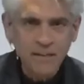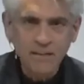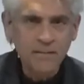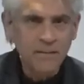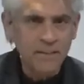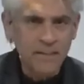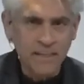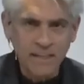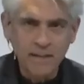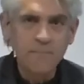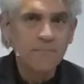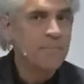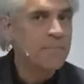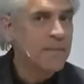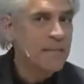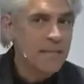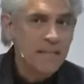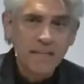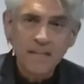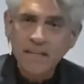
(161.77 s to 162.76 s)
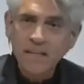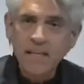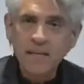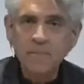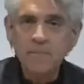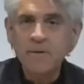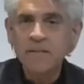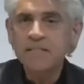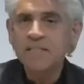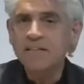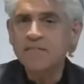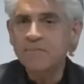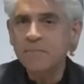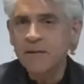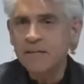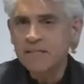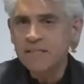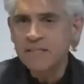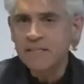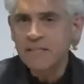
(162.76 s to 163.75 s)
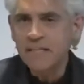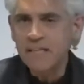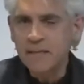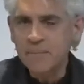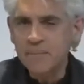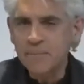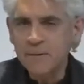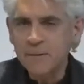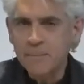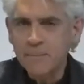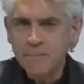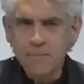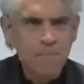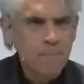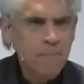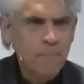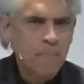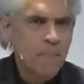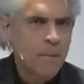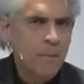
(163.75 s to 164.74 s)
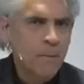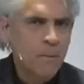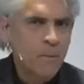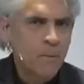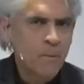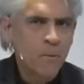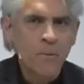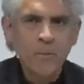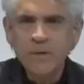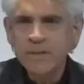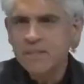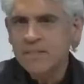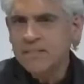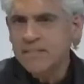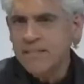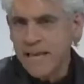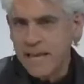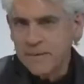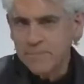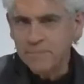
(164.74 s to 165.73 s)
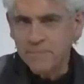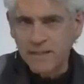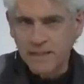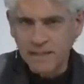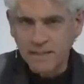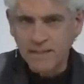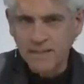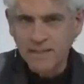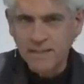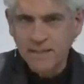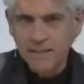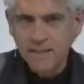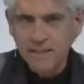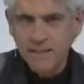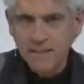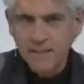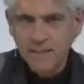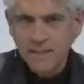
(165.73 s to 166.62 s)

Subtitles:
clearly he must have been asleep. Well, what does that mean?